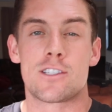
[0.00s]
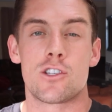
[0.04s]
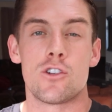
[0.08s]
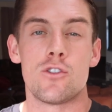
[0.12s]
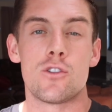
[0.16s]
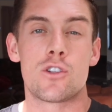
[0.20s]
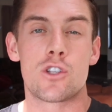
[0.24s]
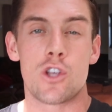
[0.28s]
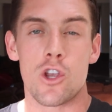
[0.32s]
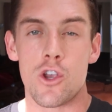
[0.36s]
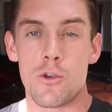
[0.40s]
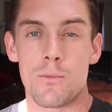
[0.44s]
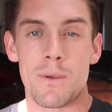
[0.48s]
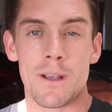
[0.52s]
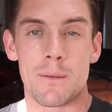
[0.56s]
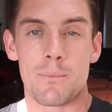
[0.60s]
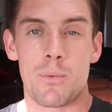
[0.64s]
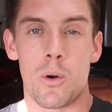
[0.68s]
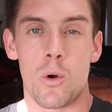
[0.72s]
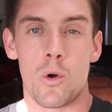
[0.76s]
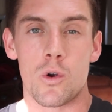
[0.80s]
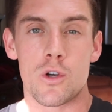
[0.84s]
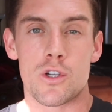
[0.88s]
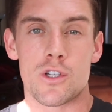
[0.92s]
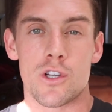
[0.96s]
do too big
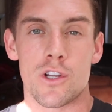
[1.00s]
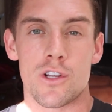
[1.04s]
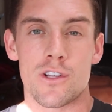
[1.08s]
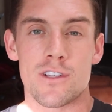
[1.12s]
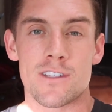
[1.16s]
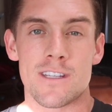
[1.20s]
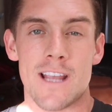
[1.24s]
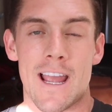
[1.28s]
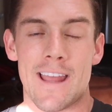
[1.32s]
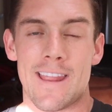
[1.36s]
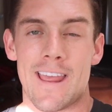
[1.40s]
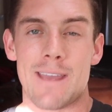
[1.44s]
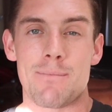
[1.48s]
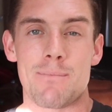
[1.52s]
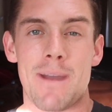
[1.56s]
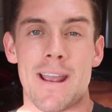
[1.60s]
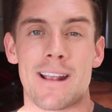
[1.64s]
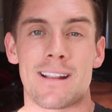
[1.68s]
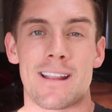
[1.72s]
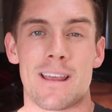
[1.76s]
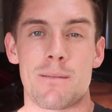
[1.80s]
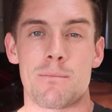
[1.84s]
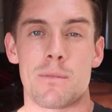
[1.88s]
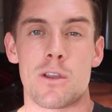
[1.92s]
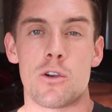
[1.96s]
portions and they
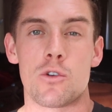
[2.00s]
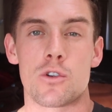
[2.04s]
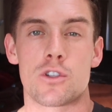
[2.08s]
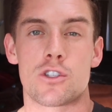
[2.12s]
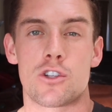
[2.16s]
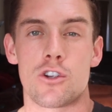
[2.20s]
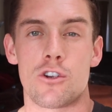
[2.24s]
make their meals